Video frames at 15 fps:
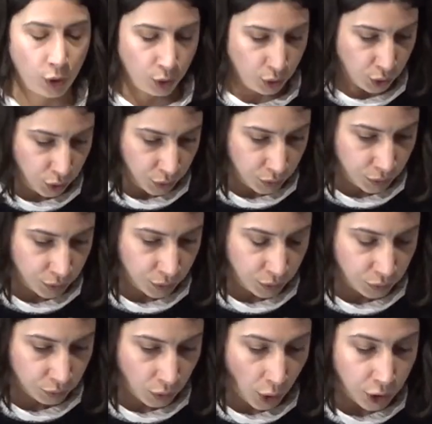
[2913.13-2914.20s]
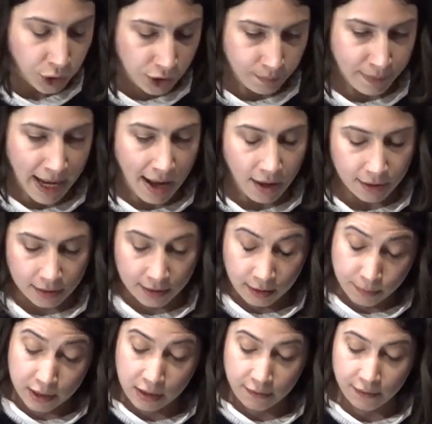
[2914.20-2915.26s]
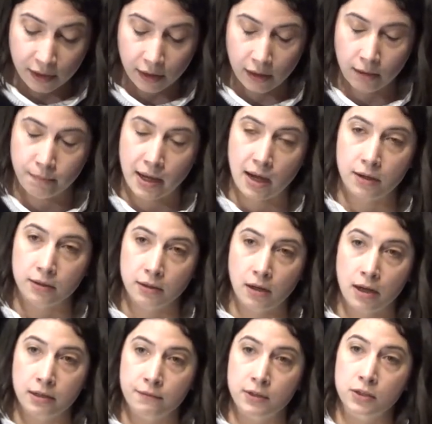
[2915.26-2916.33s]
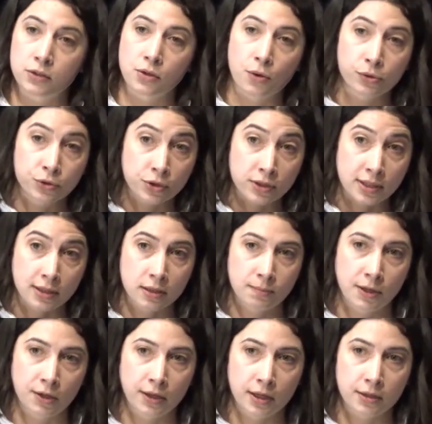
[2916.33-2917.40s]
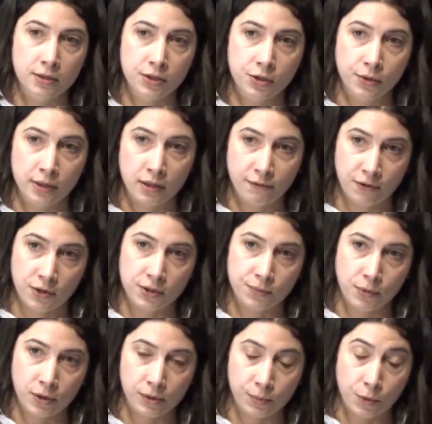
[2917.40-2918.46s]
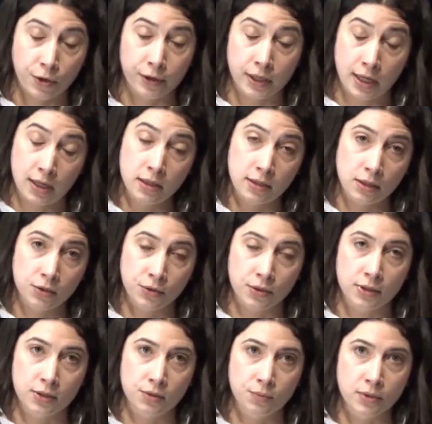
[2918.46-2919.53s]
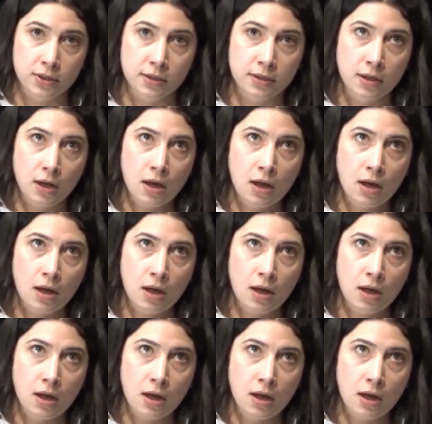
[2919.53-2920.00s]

who wrote about specifically about kind of the soldiers' experience during the First World War, and his interest was